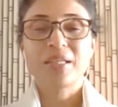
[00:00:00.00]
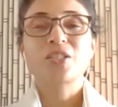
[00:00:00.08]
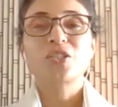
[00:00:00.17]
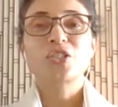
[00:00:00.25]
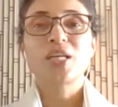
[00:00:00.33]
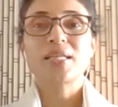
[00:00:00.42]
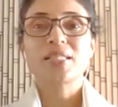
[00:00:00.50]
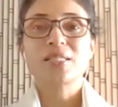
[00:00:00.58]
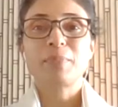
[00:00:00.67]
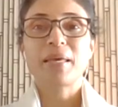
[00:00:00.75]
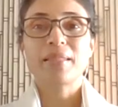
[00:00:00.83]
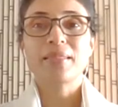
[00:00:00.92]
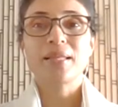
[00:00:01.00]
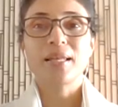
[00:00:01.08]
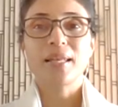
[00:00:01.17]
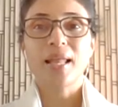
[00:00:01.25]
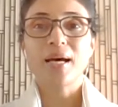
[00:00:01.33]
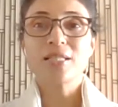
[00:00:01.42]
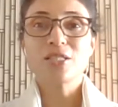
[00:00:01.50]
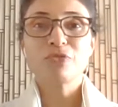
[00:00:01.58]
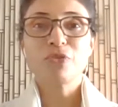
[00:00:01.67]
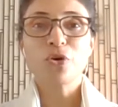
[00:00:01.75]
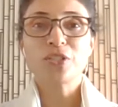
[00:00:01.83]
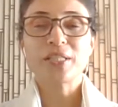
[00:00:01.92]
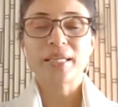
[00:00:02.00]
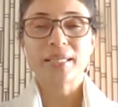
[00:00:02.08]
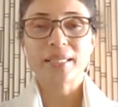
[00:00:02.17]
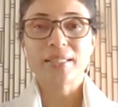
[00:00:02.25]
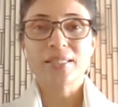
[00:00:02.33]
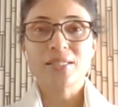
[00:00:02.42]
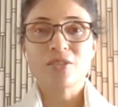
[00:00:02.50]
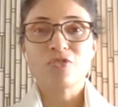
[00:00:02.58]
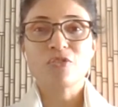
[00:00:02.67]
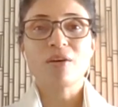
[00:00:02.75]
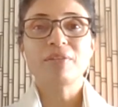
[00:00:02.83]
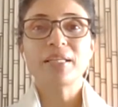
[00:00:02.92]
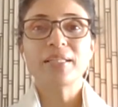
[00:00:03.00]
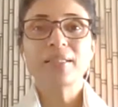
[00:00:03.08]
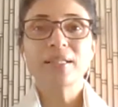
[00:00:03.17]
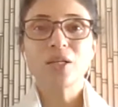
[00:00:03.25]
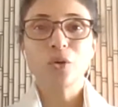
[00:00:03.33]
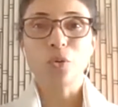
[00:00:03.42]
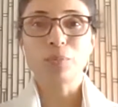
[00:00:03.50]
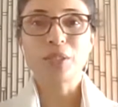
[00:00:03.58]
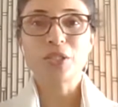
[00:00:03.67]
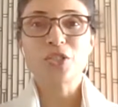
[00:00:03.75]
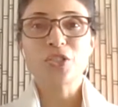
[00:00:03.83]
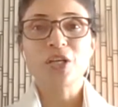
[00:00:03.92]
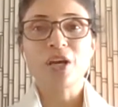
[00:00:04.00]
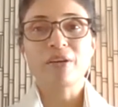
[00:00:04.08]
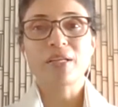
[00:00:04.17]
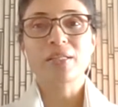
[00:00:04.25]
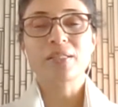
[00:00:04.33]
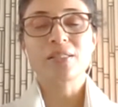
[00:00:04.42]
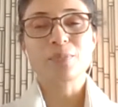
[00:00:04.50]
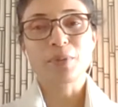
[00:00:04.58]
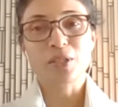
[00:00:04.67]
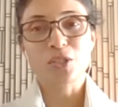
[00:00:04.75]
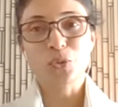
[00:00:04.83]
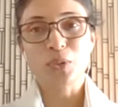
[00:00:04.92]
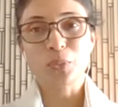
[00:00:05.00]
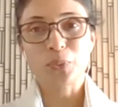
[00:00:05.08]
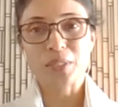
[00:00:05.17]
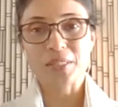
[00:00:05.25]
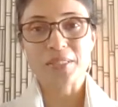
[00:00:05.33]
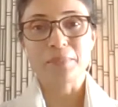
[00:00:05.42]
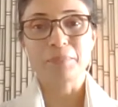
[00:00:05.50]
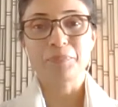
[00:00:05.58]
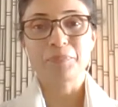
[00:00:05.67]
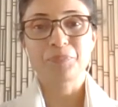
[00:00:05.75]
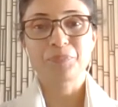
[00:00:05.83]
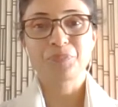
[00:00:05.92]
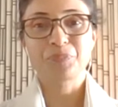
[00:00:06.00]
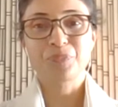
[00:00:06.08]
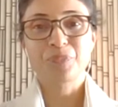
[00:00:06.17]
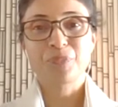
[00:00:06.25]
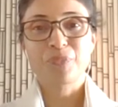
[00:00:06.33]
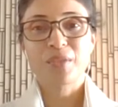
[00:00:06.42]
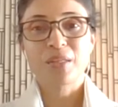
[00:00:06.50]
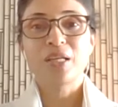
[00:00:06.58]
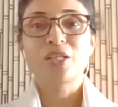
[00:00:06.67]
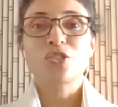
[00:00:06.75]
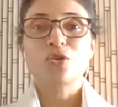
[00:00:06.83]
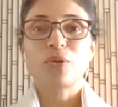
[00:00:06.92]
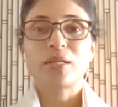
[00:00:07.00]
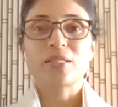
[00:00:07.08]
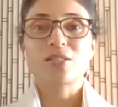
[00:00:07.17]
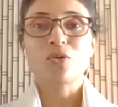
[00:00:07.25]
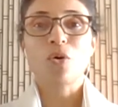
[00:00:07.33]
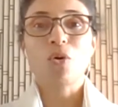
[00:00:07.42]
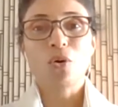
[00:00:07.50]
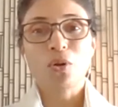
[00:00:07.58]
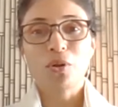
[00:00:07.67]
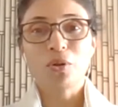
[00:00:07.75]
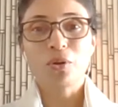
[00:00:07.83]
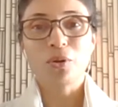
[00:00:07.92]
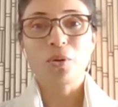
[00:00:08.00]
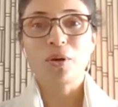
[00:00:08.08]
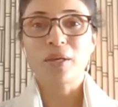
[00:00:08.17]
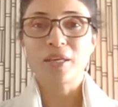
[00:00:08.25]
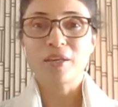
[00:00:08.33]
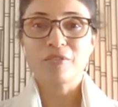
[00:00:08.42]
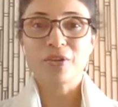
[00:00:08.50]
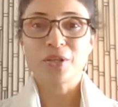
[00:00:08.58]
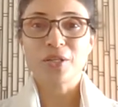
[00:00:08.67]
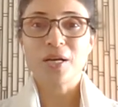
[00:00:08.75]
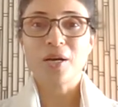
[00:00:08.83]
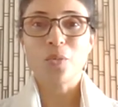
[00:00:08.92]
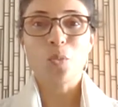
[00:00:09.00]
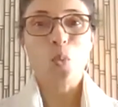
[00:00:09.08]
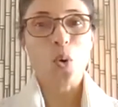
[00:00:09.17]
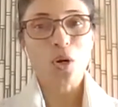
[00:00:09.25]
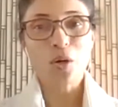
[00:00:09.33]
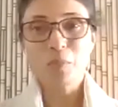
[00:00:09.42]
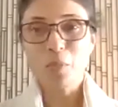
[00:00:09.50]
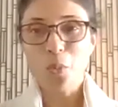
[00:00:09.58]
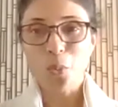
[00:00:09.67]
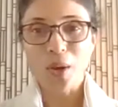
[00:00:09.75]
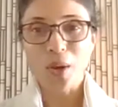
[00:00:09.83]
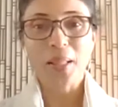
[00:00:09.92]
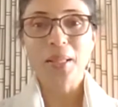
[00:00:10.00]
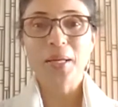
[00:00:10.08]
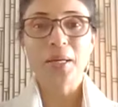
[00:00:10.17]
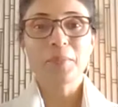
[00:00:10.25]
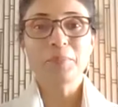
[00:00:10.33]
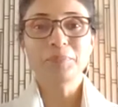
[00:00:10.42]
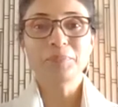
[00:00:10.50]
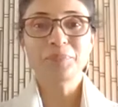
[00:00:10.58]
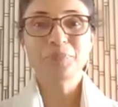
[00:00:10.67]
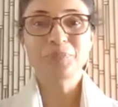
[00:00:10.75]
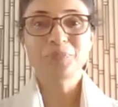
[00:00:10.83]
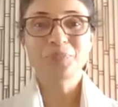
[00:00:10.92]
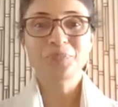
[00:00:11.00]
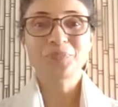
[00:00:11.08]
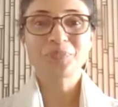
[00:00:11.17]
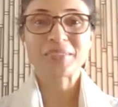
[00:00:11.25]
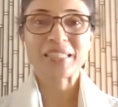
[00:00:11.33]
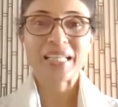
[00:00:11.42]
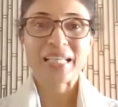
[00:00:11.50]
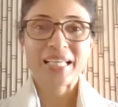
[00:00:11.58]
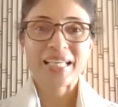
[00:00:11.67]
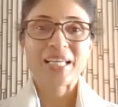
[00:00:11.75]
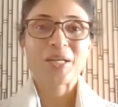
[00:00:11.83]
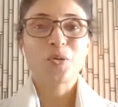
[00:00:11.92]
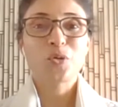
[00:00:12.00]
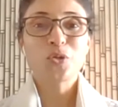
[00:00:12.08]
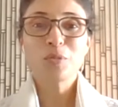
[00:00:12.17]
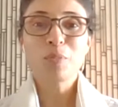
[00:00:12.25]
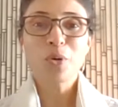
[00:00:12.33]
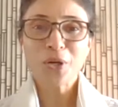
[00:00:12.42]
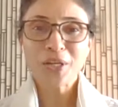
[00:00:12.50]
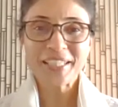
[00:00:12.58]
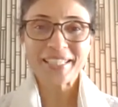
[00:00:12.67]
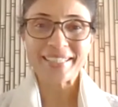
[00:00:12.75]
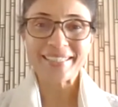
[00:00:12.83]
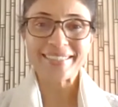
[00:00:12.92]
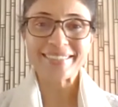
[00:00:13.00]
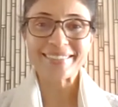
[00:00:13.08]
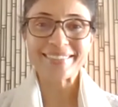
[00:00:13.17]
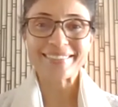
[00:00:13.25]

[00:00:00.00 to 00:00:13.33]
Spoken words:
She has spent the last 4 decades traveling the globe sharing spiritual wisdom. So let us all give her a warm welcome. Good morning.